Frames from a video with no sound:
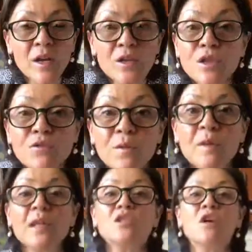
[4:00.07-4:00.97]
questions for
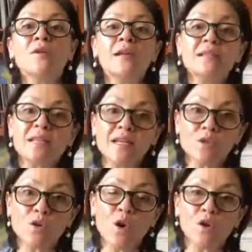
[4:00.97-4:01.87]
me, don't hesitate
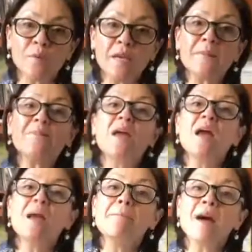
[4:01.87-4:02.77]
to call me.
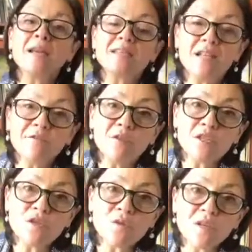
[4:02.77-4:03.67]
My cell phone
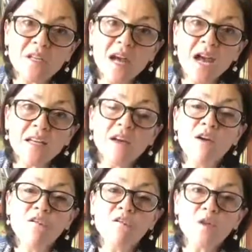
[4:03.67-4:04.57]
is
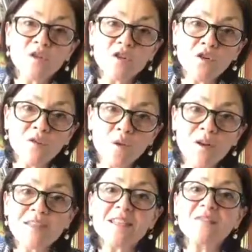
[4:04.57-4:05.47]

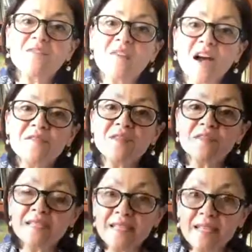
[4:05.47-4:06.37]

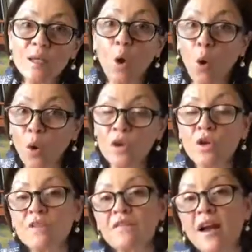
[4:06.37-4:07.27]
239-404-7576, or you're
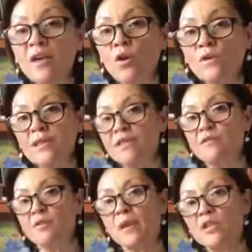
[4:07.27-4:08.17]
going to find all this
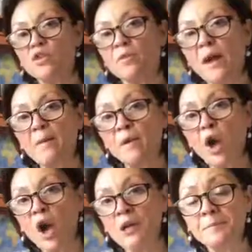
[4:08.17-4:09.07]
information on my
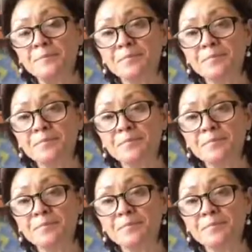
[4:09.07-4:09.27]
blog